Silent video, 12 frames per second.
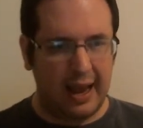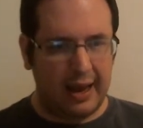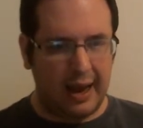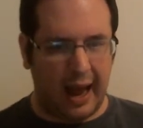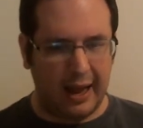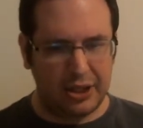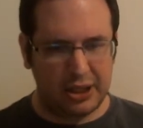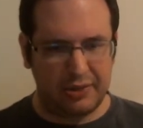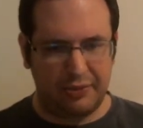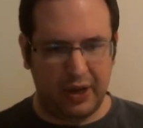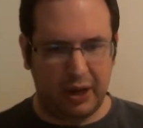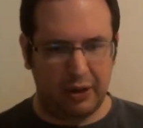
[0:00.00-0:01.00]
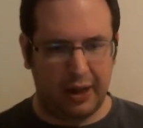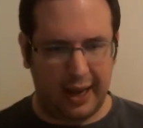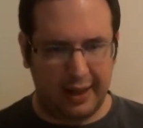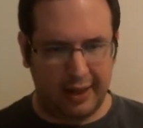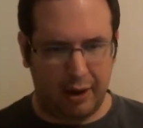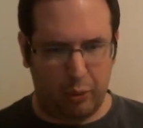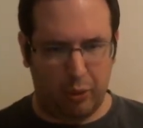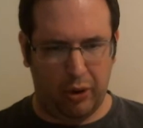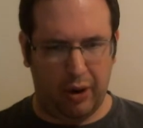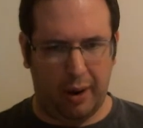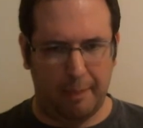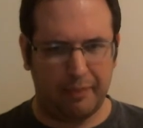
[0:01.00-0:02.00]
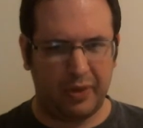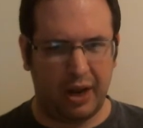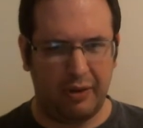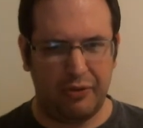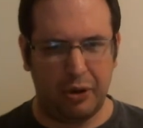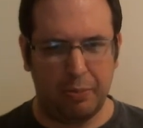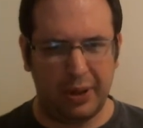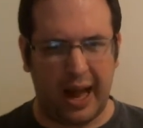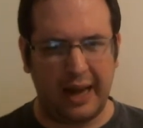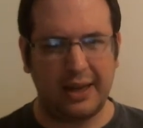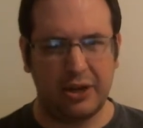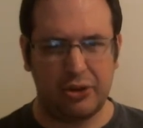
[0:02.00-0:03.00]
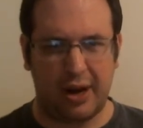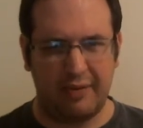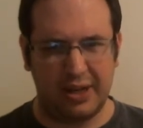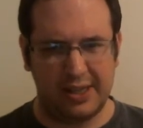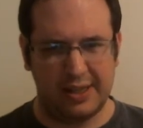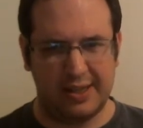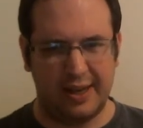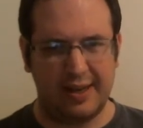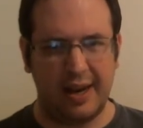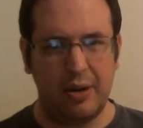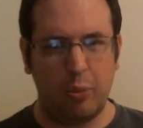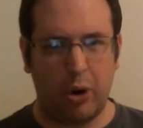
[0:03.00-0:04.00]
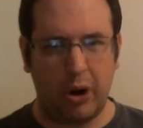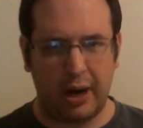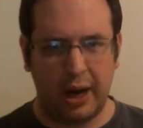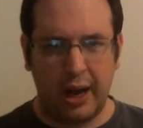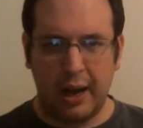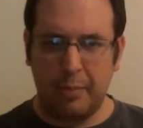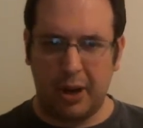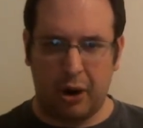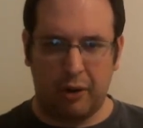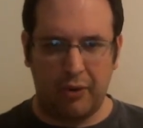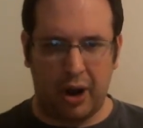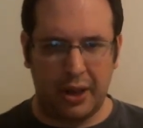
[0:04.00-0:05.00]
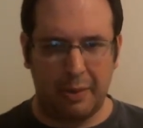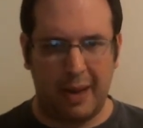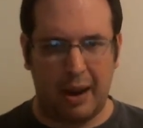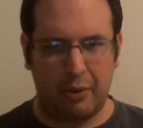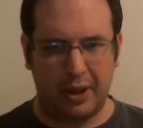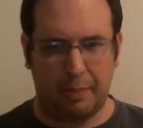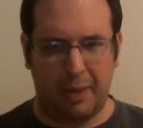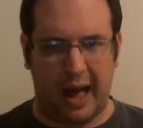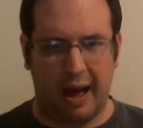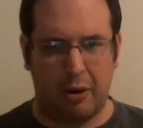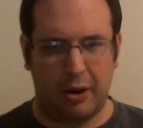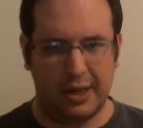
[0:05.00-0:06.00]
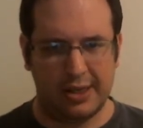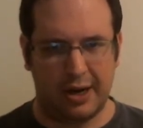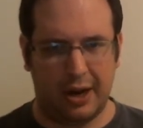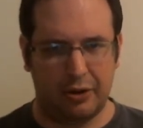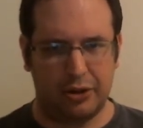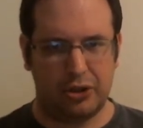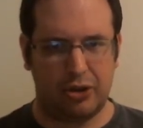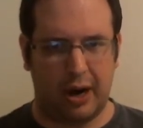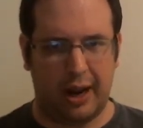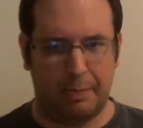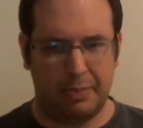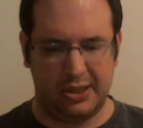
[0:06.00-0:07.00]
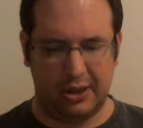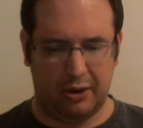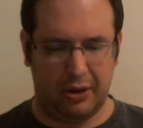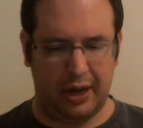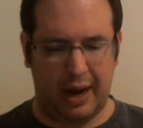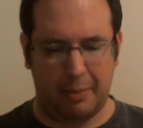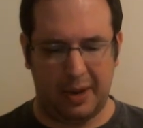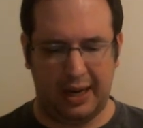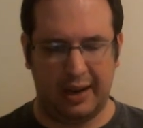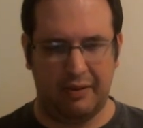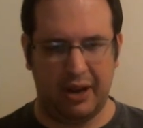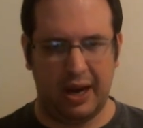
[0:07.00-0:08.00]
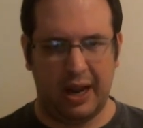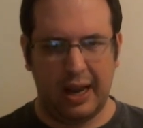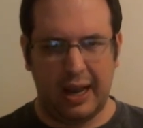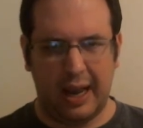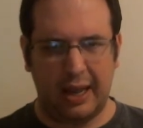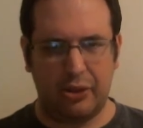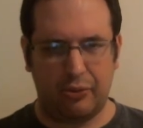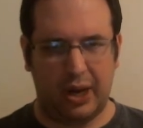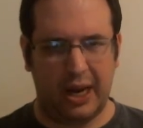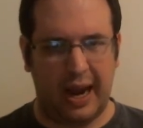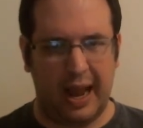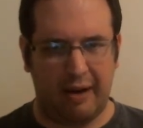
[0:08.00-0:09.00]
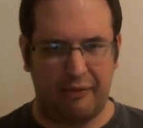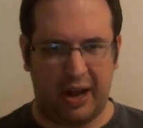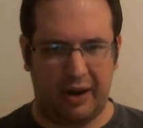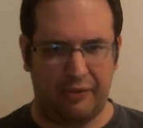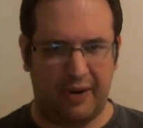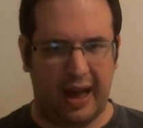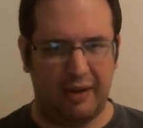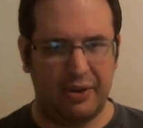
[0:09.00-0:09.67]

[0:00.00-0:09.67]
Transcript: I just feel like there were um, a few plot contrivances that didn't work, but overall, The Man with the Power is another strong episode, and I'm going to give it a 3.5 out of 5.